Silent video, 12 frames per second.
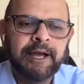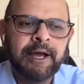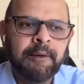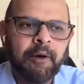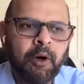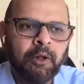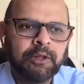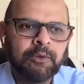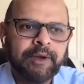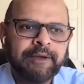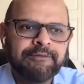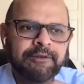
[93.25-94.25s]
uh, all the
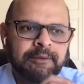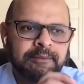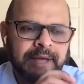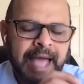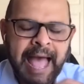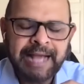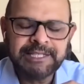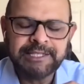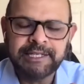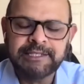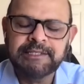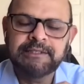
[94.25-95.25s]
way from
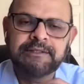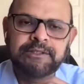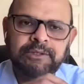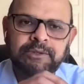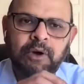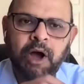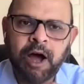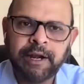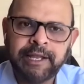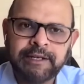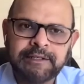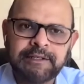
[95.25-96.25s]
access to
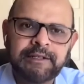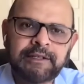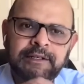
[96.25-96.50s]
audit